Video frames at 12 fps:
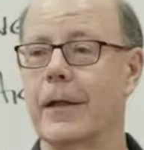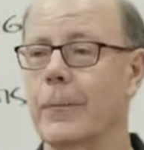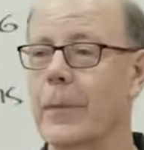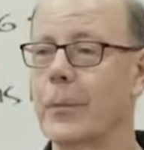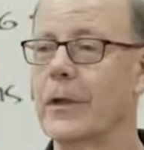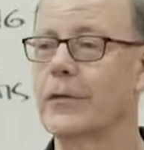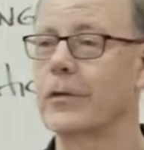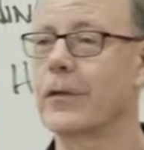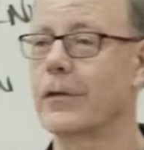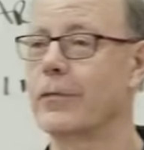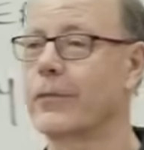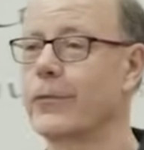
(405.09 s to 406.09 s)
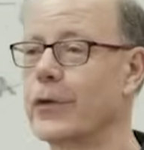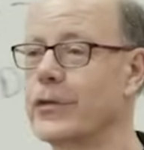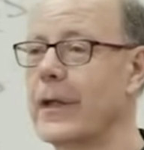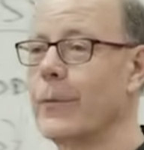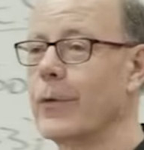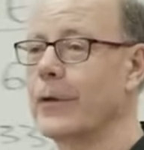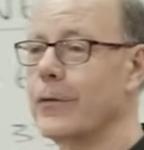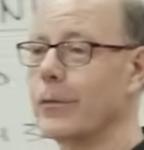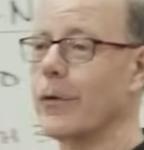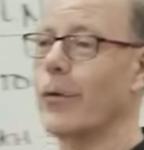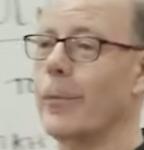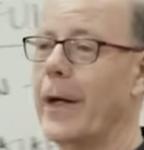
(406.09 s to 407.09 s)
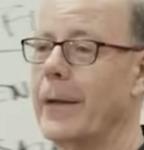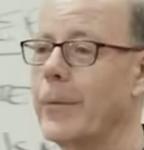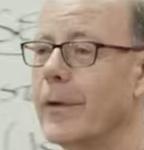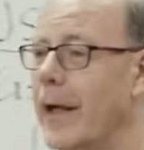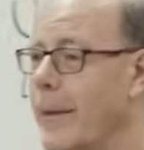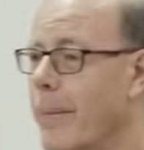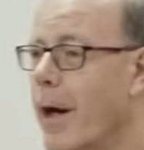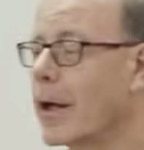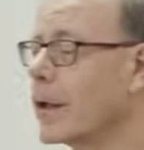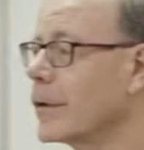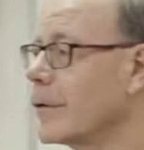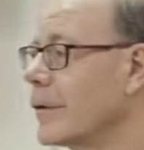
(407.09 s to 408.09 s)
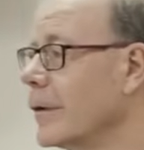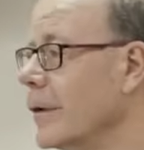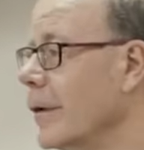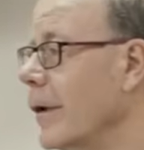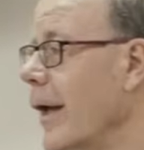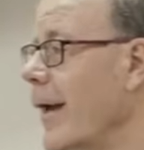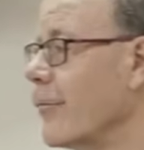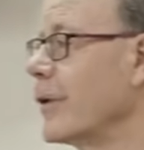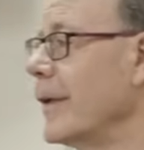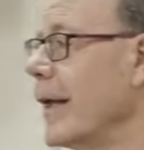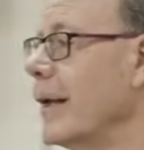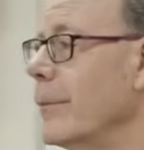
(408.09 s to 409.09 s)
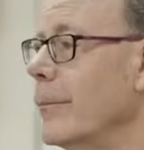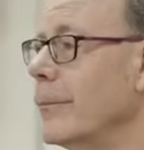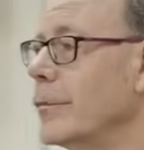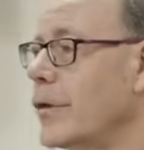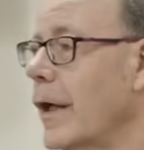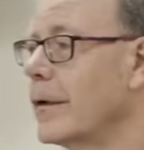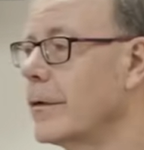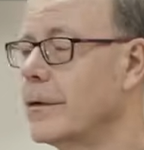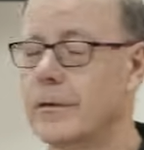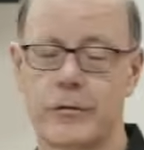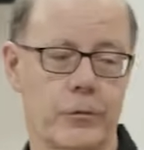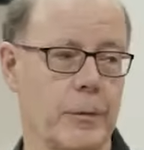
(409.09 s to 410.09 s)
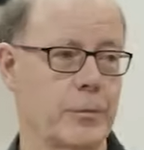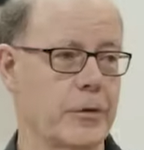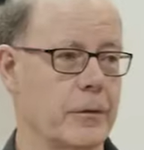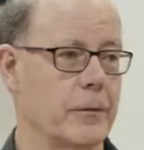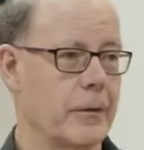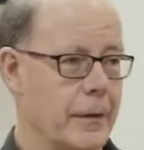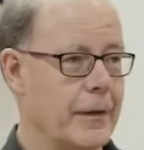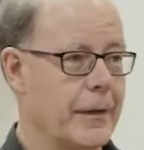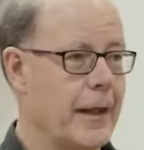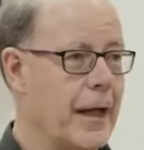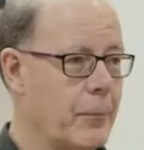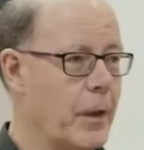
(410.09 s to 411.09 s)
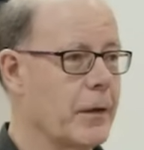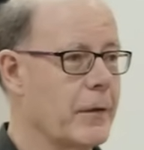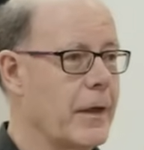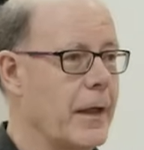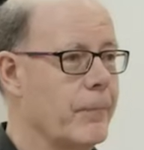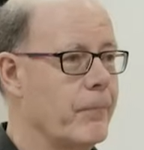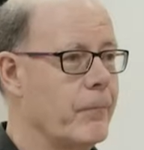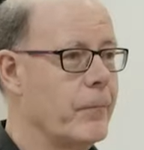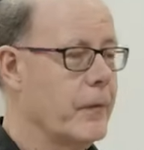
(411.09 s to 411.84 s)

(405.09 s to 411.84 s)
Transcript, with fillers: Remember I told you the first time I read through the whole Bible, I marked every name, title, and description. I marked that.